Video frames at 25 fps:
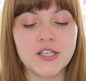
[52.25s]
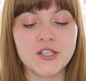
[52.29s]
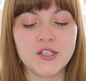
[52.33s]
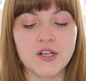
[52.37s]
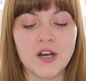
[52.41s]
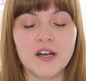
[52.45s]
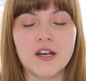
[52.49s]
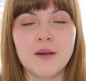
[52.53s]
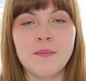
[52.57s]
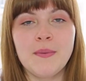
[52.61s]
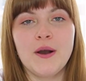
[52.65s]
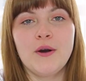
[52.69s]
to
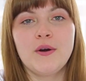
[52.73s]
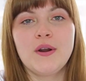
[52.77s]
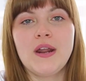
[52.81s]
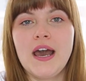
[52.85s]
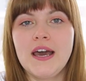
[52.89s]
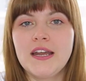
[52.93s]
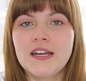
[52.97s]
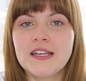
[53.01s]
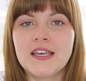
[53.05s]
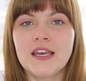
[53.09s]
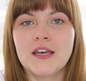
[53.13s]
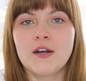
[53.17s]
talk about
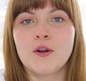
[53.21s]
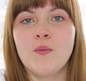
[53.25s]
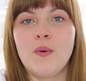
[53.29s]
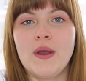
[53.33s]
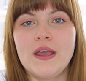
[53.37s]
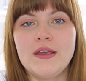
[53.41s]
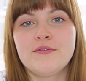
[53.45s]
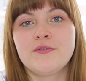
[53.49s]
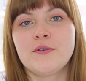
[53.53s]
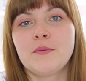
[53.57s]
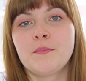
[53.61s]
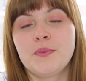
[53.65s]
how to get
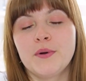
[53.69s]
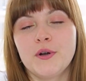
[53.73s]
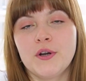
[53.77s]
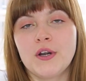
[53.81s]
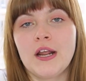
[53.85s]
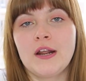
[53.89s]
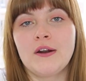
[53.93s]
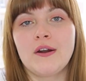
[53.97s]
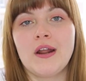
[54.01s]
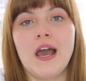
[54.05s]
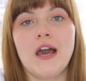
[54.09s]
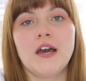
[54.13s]
away from
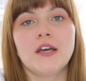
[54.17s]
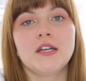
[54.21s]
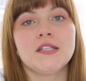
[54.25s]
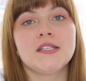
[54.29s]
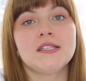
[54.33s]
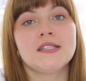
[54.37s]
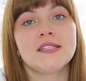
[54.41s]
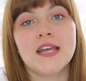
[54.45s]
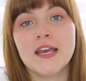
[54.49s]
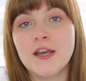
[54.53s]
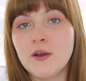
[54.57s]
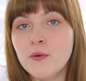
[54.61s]
burnout, how to
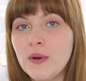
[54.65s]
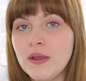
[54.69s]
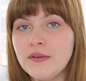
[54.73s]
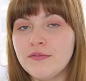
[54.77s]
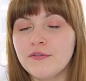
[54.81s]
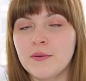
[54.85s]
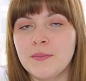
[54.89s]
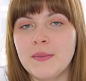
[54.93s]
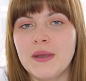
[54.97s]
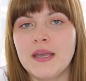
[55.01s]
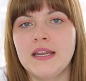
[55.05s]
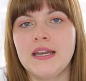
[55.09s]
stay away
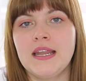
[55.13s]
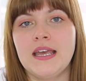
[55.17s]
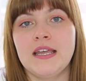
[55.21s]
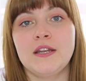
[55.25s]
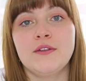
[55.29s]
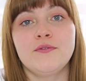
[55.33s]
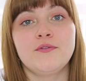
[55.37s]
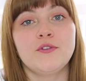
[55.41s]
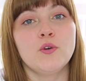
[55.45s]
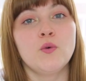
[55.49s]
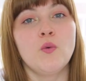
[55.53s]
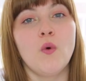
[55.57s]
from it, and
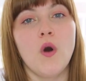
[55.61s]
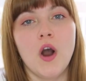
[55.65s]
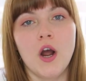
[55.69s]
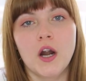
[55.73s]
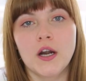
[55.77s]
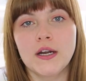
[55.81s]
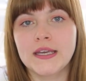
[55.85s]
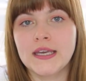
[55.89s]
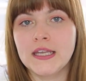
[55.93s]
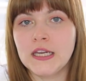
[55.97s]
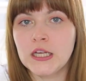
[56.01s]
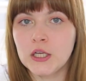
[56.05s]
if you
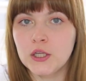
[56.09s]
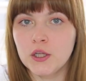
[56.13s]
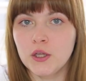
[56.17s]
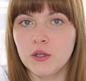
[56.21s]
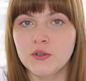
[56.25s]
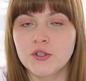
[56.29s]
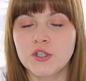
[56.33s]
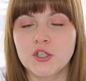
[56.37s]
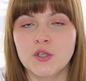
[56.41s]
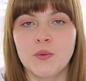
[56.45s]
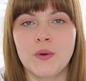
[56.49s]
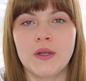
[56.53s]
are getting
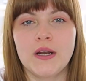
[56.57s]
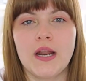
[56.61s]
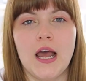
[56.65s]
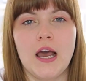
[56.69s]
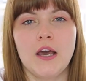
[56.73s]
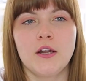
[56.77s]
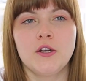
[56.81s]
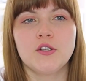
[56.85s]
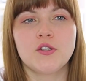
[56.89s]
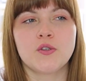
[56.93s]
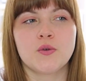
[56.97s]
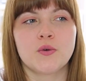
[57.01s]
close to it,
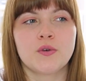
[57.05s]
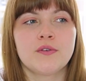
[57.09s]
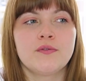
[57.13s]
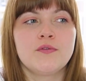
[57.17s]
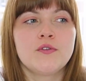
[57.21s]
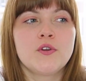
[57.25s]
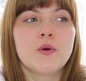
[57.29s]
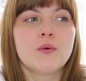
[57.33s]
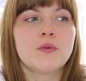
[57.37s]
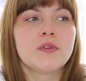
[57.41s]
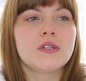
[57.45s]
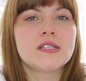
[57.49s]
how to sort of
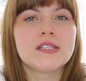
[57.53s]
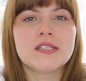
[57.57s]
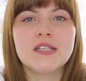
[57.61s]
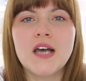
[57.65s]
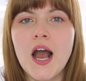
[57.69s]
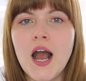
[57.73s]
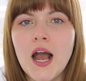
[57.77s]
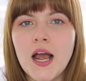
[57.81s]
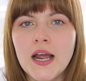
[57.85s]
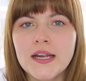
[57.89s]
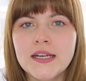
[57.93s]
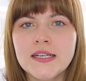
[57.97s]
know the
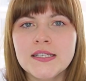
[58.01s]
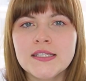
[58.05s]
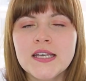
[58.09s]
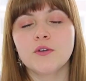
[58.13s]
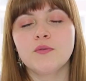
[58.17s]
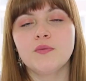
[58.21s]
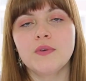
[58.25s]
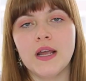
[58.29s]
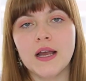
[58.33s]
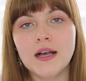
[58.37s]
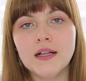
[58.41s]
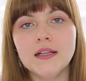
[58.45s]
signs. The
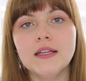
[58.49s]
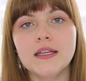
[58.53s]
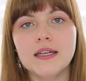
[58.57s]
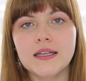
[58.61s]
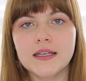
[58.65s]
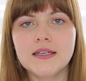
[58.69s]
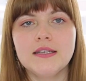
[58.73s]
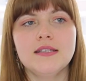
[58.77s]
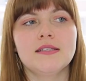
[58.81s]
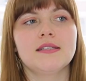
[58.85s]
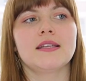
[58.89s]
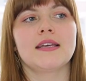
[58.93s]

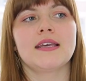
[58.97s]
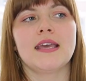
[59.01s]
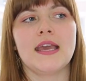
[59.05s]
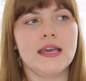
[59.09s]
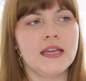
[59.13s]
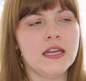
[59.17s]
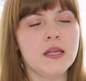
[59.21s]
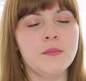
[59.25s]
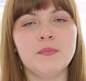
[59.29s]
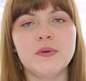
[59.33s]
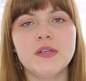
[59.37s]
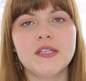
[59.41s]
reality is like
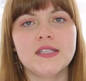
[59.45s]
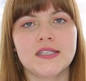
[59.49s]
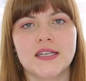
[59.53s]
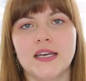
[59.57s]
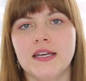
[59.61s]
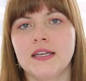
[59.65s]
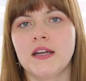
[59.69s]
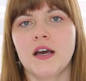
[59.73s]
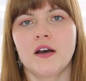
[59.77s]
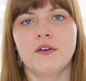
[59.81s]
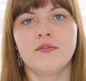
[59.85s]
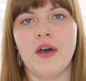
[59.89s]

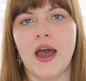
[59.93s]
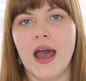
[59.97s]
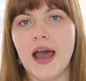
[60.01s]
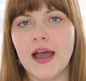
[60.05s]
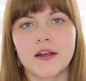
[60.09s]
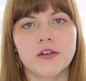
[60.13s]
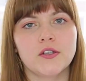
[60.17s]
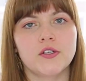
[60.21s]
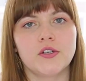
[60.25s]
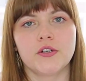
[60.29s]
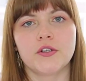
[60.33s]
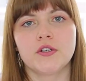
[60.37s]
80% of
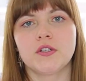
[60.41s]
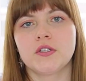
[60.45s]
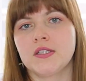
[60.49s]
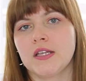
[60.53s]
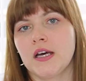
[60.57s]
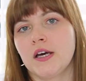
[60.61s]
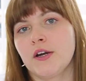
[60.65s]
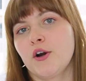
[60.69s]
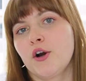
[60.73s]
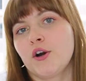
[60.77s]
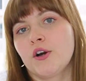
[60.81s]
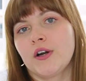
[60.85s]
actors
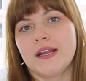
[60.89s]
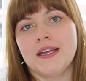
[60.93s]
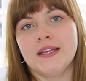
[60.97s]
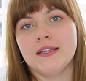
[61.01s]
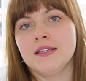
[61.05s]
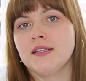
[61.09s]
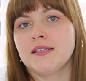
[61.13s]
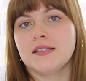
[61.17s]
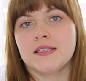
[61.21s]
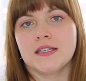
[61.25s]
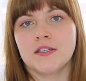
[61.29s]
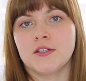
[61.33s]
that are in
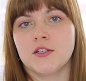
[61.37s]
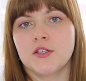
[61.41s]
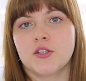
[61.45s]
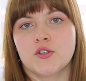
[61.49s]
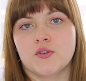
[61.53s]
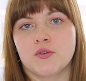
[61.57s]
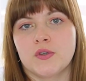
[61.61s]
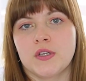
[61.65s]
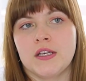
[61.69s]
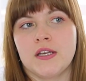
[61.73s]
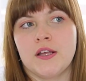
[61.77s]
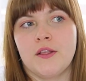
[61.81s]
this
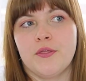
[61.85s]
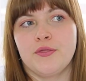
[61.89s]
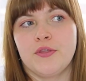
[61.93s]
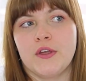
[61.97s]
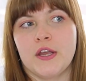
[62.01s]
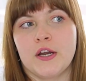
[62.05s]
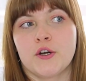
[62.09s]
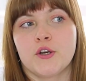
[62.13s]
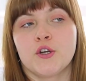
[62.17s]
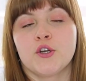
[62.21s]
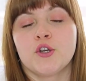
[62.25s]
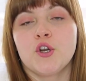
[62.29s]
industry,
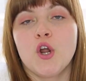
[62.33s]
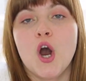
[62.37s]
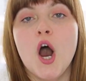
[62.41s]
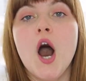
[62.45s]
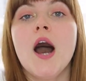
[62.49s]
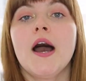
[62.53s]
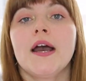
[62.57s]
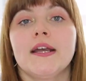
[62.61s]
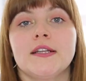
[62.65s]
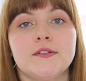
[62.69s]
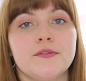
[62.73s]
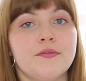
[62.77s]
they're
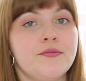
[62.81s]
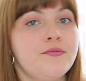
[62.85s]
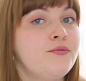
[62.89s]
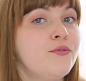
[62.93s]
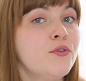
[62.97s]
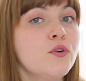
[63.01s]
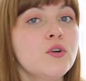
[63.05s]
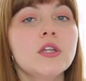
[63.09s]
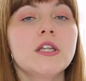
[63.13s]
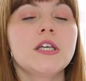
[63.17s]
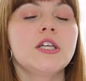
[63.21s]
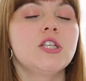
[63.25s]
not
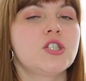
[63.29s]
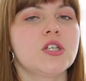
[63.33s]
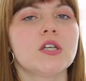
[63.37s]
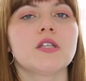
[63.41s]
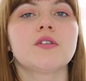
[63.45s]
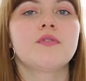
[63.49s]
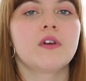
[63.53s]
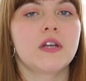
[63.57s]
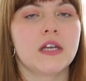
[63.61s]
fully just